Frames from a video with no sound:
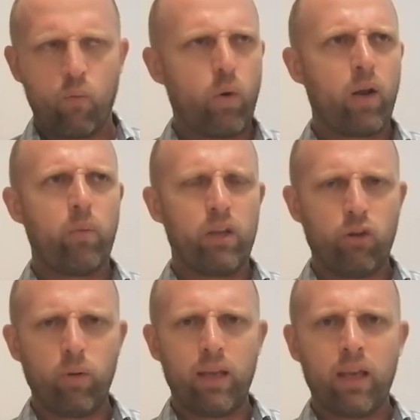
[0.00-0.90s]
What are we
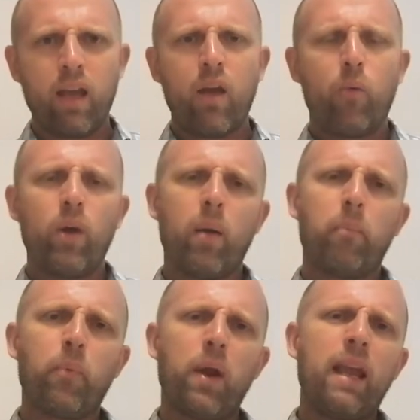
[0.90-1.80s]
doing? We are
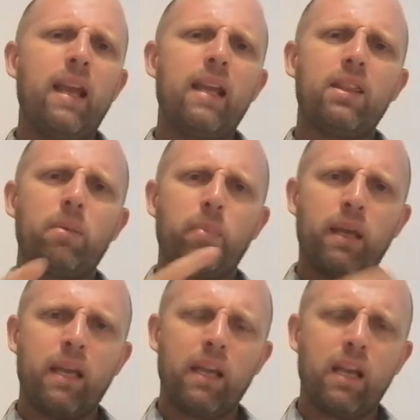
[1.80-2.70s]
praying in the
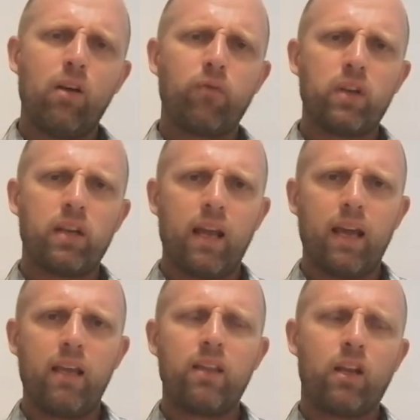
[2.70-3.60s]
beginning of the
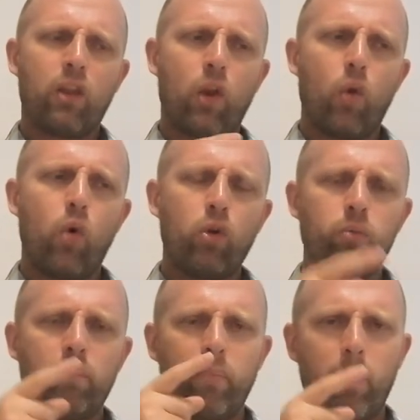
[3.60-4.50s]
day that the Lord
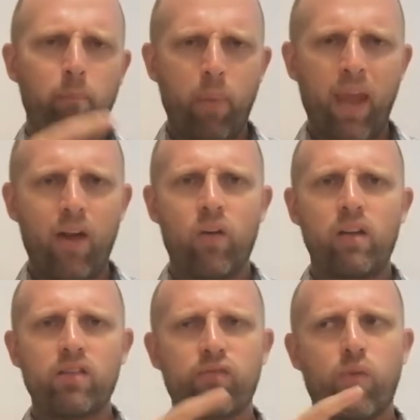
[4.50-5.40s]
will prepare
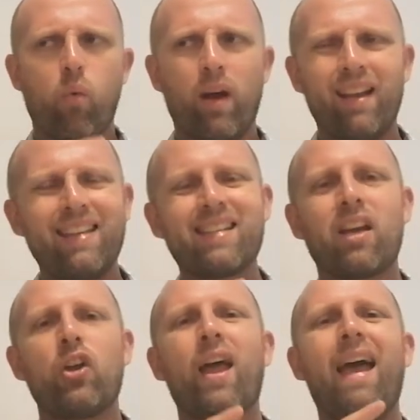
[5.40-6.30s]
us for what is
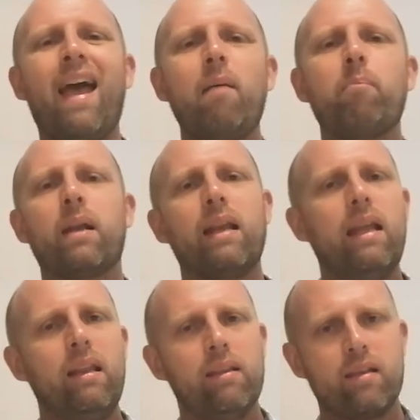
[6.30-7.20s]
going to happen
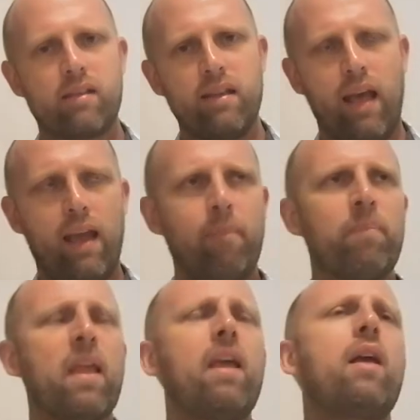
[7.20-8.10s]
in this day.
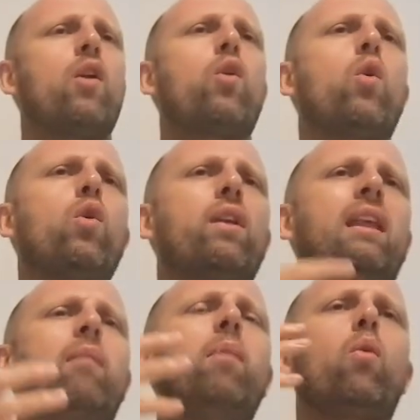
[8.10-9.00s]
Lord,
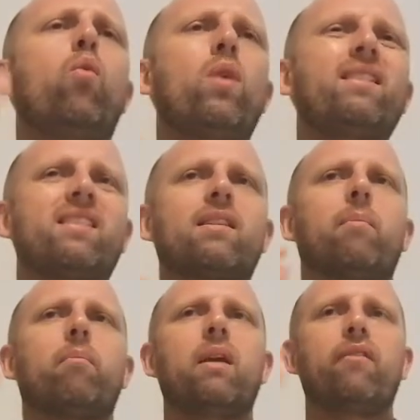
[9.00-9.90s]
give me
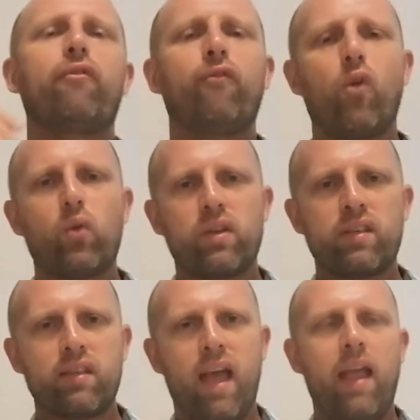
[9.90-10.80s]
wisdom for
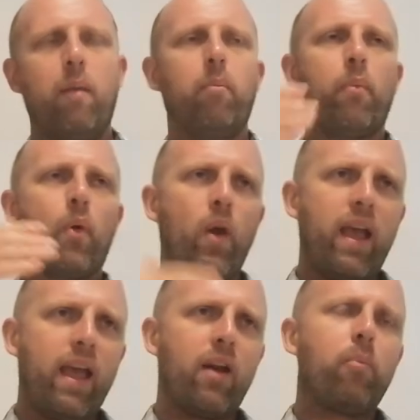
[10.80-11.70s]
this day.
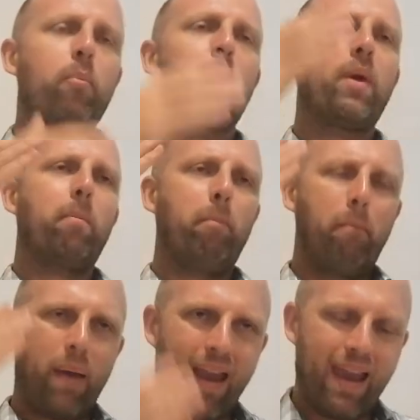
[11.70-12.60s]
Prayer
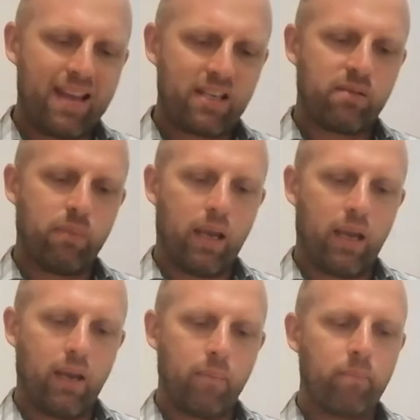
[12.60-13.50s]
prepares
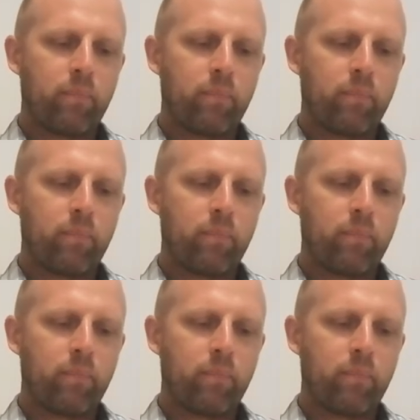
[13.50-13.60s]
me